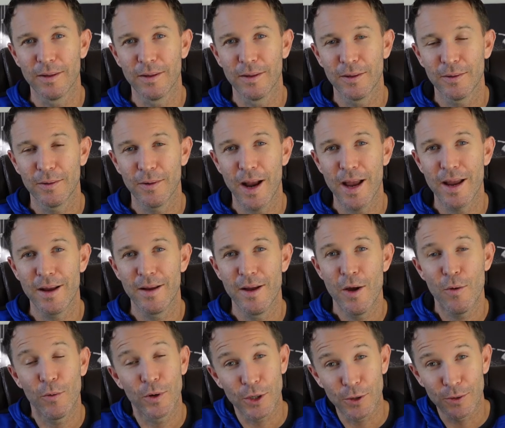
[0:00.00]
right?
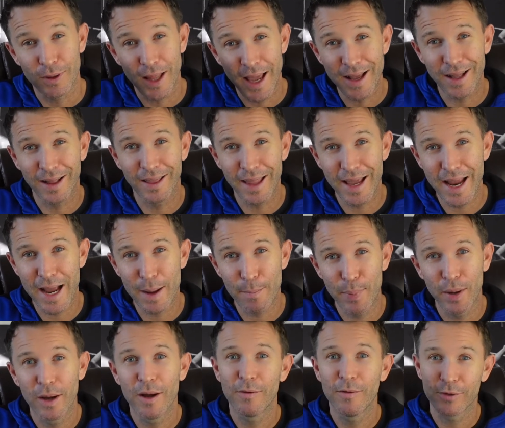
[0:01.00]
When you light a
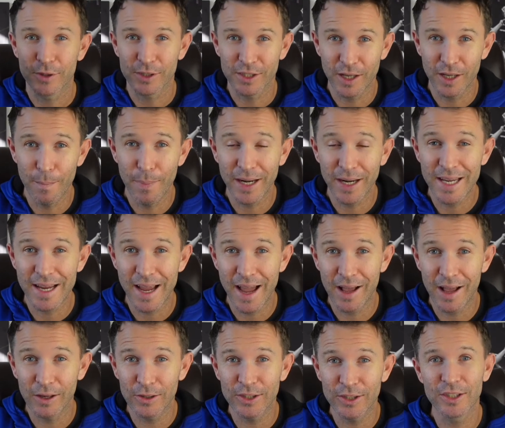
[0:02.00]
lamp for somebody
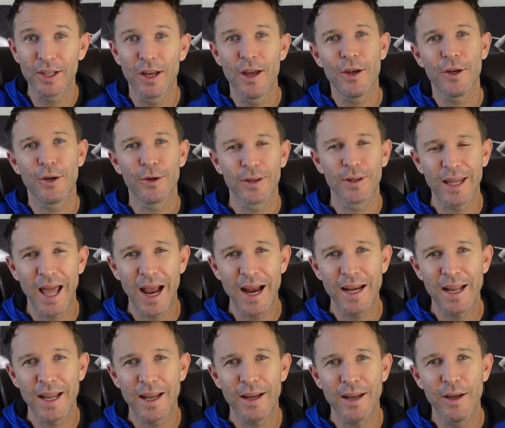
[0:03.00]
else, you're
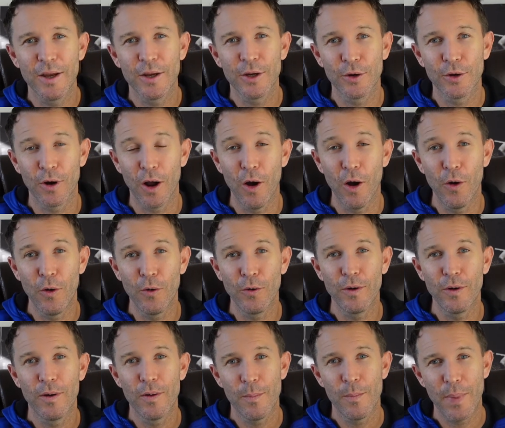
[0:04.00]
lighting your
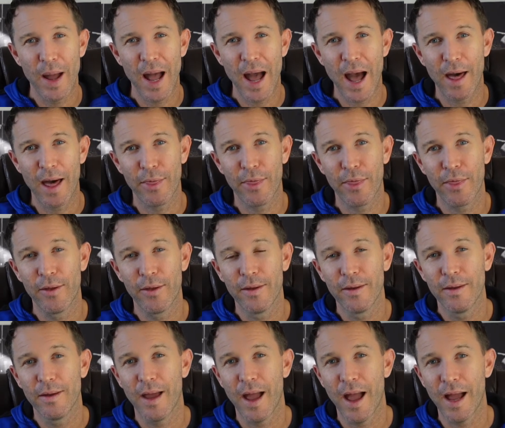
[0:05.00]
own path
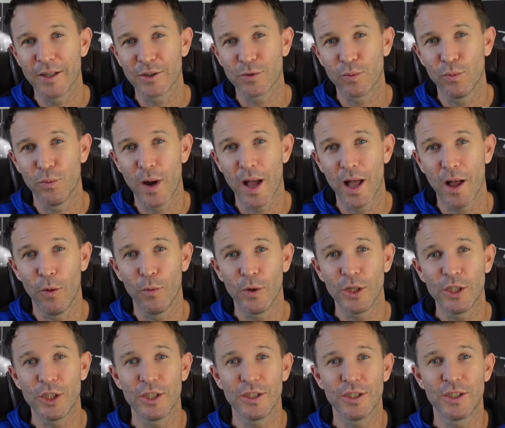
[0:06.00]
as well,
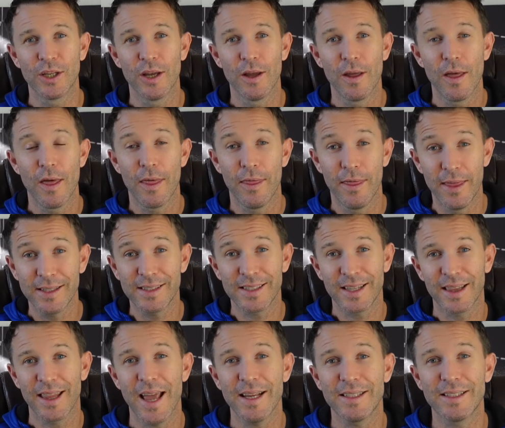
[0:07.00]
which is this
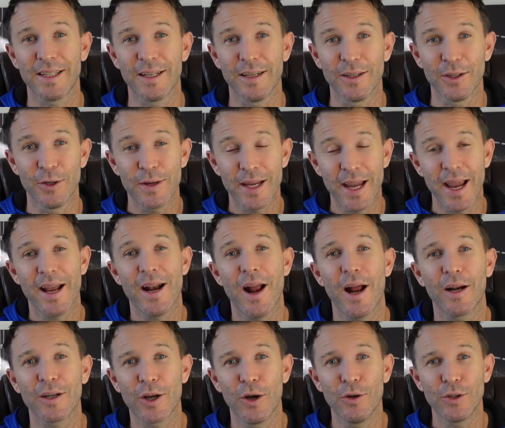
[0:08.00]
lesson. You
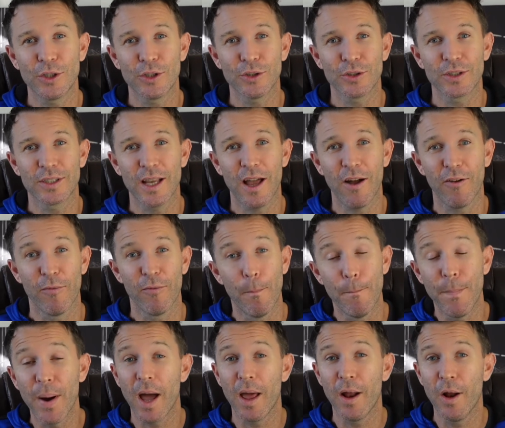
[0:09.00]
cannot coach yourself,
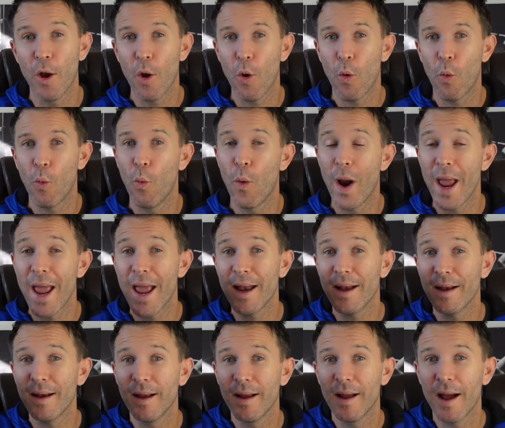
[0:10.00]
but
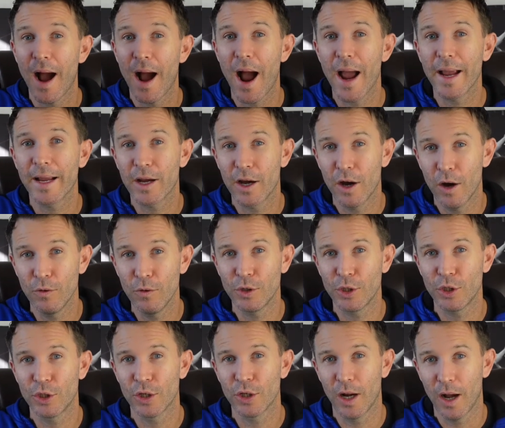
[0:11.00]
when I
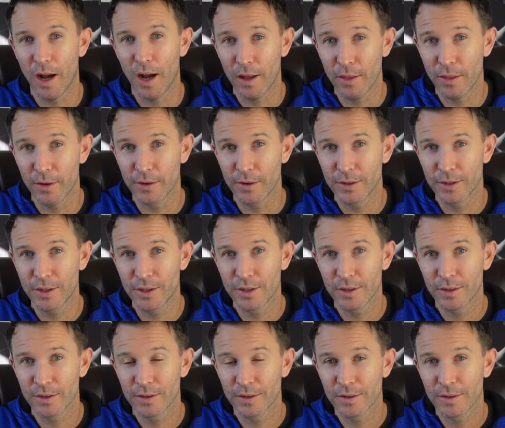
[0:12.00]
coach
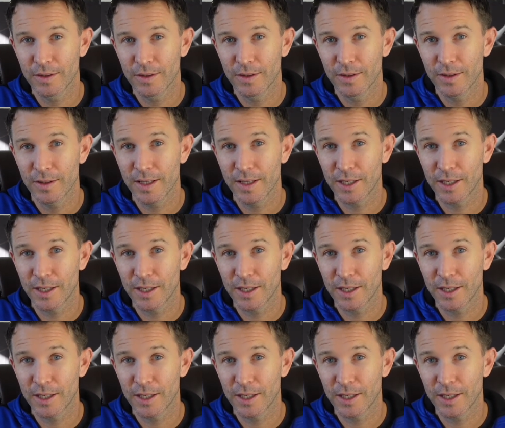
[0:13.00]
others, guess